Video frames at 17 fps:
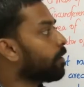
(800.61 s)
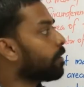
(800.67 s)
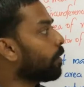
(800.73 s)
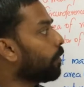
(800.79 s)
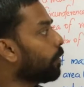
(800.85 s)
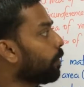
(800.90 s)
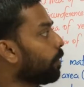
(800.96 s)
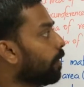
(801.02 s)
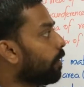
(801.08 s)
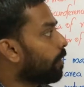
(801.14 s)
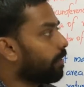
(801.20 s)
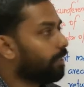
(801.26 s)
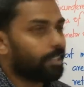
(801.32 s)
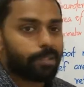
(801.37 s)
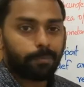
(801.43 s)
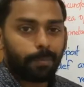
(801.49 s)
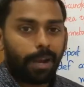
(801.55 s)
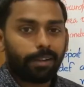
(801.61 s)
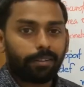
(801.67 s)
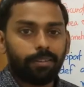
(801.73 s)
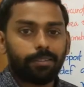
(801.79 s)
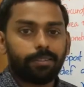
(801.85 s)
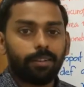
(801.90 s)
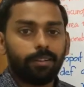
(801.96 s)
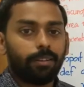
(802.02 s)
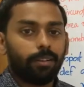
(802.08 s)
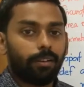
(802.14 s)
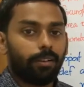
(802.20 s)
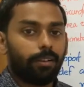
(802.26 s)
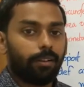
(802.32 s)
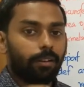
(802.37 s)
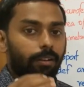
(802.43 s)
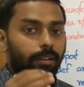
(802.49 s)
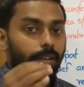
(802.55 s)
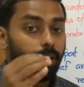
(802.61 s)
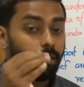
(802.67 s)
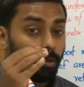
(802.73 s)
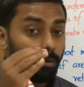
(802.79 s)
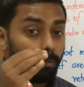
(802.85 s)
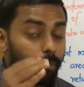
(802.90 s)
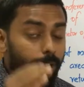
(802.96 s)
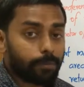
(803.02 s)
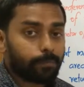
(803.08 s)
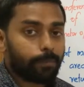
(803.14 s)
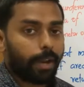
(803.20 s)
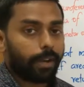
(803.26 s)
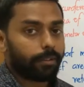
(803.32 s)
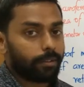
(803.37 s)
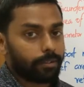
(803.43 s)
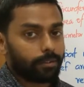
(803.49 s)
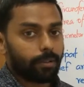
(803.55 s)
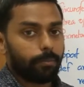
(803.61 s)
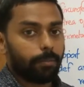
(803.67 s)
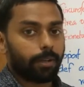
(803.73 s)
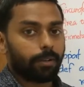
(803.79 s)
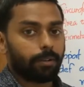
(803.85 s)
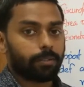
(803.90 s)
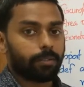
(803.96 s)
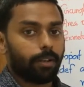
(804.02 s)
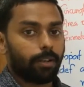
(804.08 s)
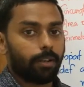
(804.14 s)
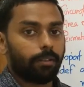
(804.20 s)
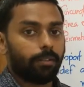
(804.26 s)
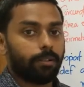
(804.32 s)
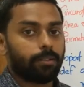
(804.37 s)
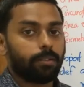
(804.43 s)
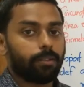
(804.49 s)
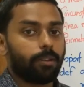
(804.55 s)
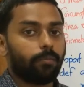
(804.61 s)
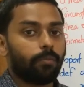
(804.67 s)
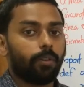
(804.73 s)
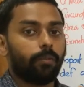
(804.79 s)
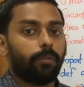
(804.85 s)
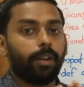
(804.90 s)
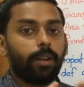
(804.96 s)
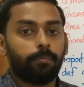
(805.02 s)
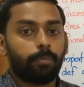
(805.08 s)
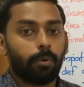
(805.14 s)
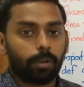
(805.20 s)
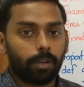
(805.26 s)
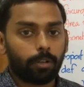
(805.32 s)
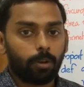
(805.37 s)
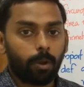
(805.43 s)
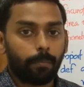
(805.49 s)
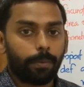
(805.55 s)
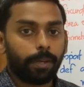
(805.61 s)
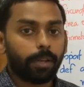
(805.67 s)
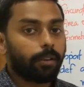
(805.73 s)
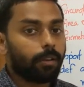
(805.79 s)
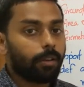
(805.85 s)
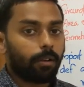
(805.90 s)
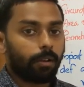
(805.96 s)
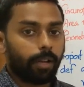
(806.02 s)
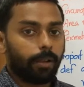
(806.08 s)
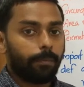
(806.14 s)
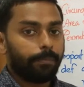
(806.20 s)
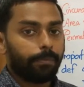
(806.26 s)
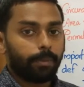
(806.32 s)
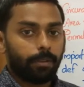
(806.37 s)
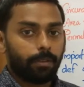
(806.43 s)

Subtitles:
So just practice it, you must practice it, because this is somewhat very important topic, okay.